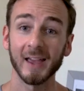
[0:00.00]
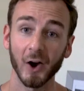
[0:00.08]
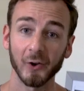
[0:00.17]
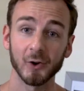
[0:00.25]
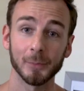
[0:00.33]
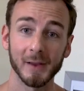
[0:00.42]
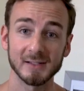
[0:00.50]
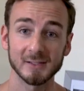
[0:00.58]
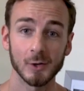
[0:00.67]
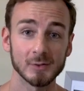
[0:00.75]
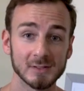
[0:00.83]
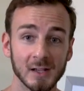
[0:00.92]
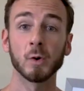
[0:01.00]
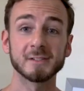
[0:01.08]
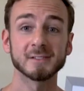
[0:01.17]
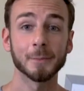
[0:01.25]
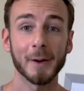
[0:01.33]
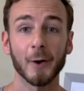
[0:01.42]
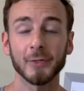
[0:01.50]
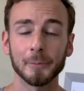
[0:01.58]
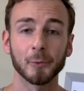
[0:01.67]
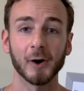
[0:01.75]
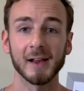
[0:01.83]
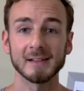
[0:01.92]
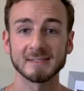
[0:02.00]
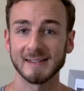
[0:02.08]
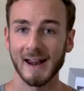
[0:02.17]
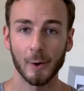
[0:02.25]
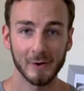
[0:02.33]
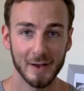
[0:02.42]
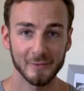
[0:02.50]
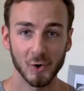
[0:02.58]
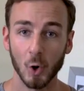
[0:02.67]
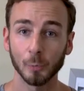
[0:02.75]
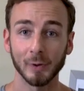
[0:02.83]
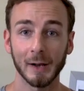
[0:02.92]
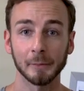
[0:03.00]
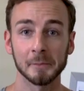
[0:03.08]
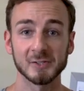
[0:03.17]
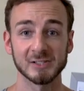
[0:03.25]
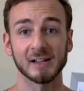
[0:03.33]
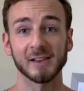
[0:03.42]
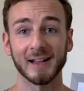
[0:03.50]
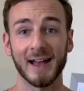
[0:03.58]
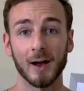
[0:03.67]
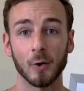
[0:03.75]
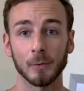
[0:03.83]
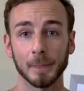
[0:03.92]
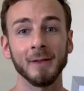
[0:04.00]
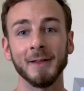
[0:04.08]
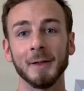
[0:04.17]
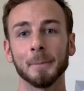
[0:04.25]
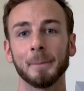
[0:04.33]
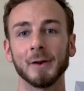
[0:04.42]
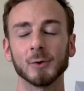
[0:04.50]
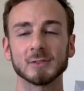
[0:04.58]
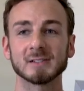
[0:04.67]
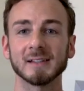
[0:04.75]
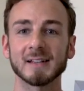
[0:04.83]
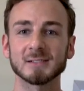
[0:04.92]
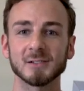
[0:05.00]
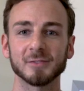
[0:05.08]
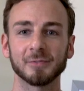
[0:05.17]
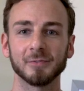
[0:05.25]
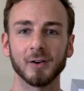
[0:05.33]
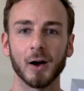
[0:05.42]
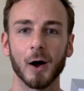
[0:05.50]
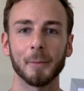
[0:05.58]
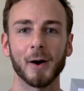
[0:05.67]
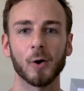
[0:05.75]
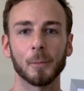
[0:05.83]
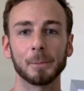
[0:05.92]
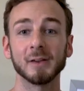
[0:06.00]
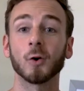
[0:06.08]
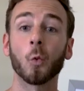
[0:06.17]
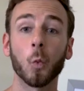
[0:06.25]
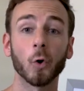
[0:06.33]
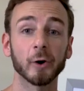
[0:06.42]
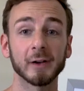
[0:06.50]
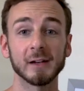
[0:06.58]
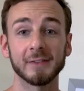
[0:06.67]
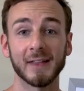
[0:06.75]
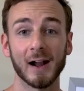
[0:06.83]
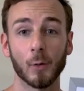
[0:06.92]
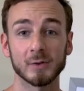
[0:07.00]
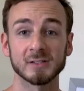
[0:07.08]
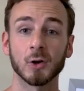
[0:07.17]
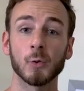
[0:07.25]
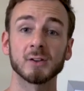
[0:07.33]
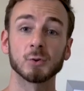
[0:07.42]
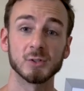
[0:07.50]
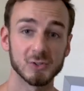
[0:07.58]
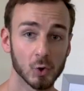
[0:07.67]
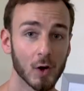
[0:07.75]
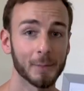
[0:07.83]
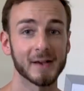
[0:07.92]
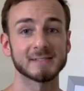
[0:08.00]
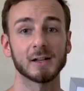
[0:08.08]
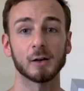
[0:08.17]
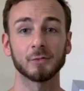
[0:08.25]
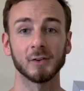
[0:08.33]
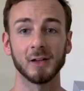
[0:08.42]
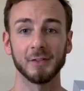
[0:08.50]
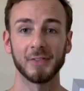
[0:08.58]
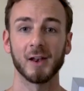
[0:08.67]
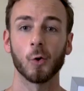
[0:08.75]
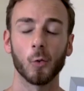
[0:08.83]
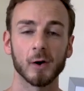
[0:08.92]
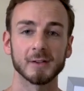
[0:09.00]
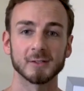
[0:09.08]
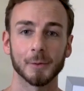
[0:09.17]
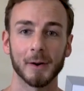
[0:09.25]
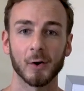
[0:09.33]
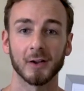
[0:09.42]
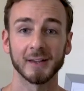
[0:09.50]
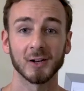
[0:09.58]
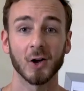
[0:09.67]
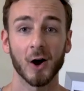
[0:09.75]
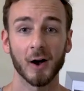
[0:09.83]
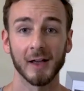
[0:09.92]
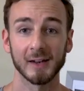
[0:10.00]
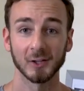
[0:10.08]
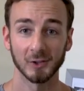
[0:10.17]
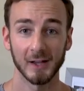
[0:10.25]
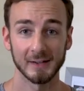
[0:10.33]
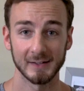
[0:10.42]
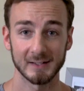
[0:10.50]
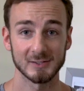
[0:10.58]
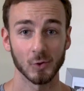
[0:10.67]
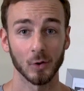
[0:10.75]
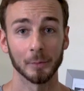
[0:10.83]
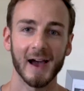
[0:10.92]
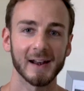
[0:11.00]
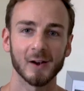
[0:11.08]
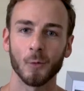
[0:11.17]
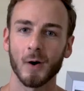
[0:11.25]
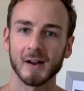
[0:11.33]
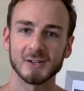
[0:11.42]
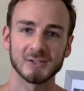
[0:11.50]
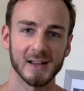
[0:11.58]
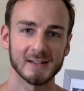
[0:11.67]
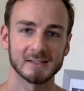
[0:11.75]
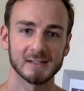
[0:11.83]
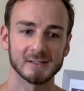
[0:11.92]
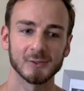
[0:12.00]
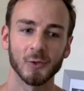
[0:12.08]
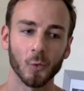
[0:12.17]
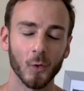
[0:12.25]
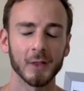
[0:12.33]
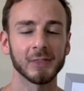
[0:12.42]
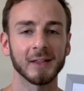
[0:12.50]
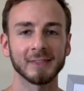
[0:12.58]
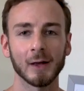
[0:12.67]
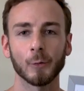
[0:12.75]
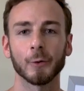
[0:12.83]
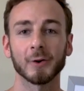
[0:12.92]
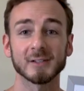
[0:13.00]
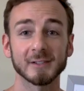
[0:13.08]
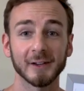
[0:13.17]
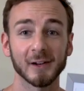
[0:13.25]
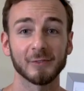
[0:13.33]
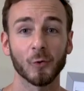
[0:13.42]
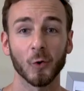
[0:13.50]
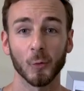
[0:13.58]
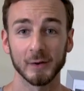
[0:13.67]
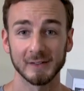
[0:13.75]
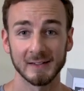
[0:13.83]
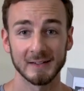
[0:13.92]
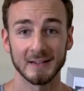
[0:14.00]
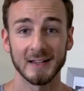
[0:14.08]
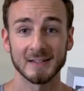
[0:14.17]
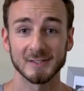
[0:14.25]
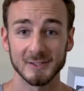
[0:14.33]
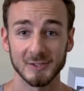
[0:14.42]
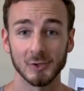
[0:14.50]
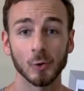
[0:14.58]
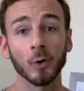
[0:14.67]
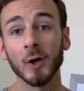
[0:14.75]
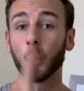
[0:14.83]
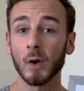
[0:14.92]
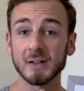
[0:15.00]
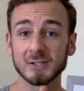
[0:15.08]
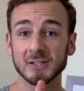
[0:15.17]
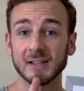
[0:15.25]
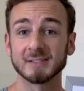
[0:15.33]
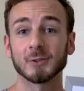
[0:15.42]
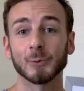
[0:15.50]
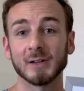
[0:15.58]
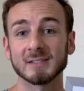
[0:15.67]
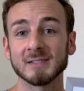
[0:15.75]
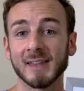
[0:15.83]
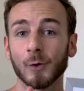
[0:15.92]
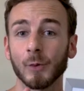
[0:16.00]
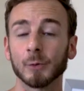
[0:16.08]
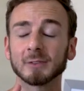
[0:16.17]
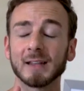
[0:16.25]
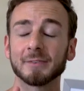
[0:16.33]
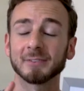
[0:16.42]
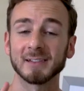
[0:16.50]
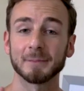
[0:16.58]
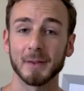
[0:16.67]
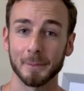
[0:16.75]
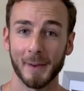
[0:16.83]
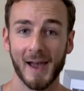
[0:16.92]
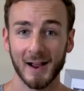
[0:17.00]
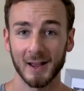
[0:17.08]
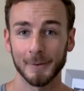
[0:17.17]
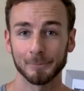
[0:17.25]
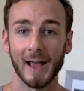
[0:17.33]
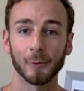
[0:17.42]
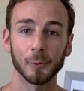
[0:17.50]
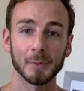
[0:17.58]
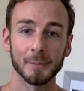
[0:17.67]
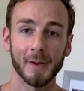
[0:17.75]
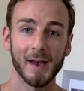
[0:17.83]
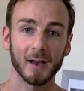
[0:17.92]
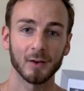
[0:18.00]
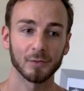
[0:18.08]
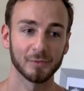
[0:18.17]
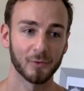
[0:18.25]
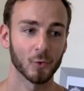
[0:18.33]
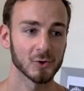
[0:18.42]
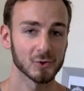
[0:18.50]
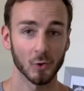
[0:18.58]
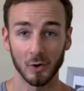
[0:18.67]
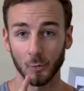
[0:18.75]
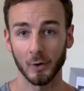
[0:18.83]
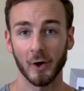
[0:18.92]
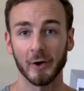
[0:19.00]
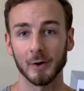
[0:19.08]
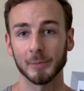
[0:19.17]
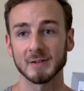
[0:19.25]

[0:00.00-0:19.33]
eight hundred pesos, which is about the price that I would have no problem shelling out, but it was less of uh, about being worried that I wasn't going to enjoy myself than it was about getting caught in a lightning storm. I didn't want to chance it. So the one thing that we were excited for, we didn't get to do, which is a reason that we will definitely be back. I will be back for sure, one hundred